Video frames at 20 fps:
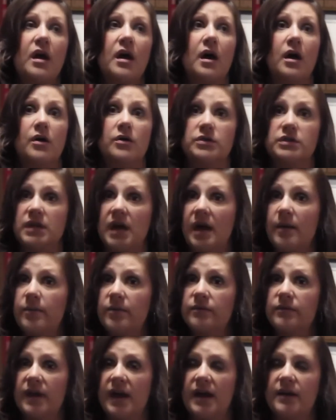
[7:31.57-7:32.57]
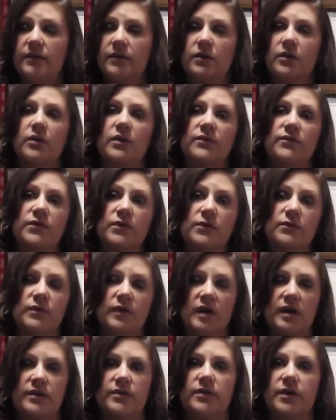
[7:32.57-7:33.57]
On top of that, they're going to feel
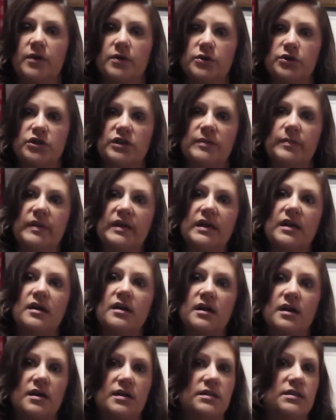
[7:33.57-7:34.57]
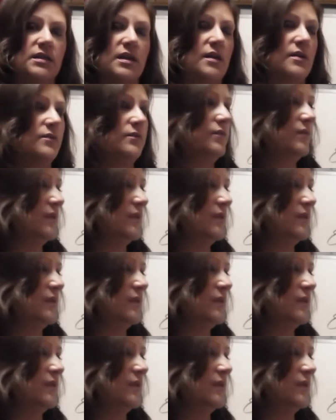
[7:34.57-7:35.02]
very thirsty because of